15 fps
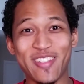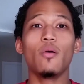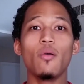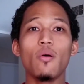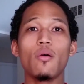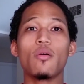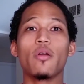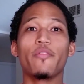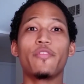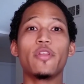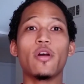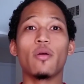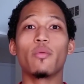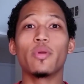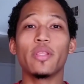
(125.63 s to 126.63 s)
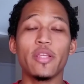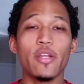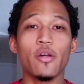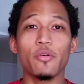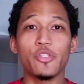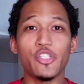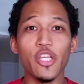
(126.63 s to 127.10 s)
Or if you don't really
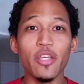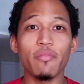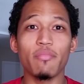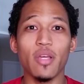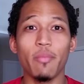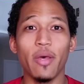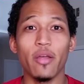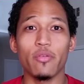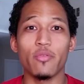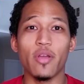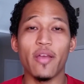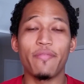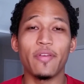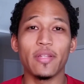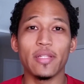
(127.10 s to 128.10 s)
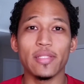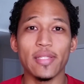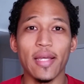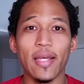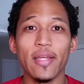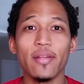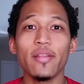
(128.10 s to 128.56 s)
know shit about graphic
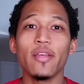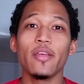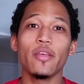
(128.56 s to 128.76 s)
design,